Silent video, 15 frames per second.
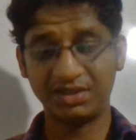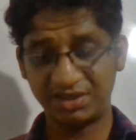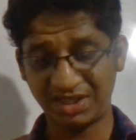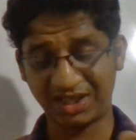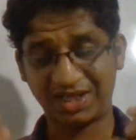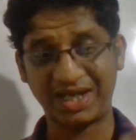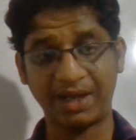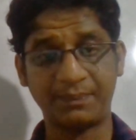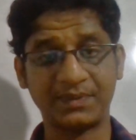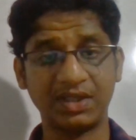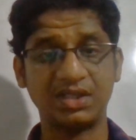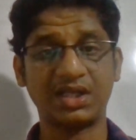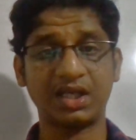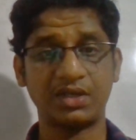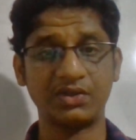They kept
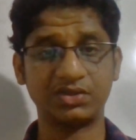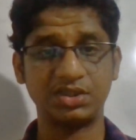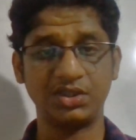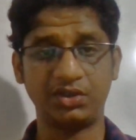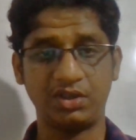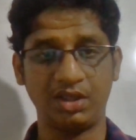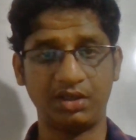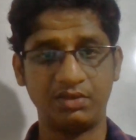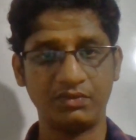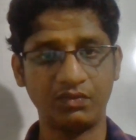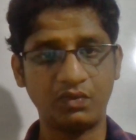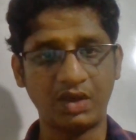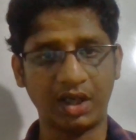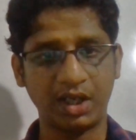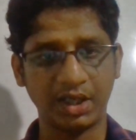in kerosene oil.
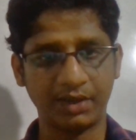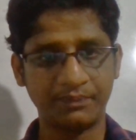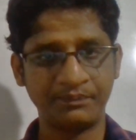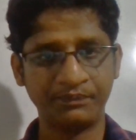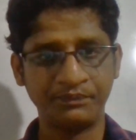Why?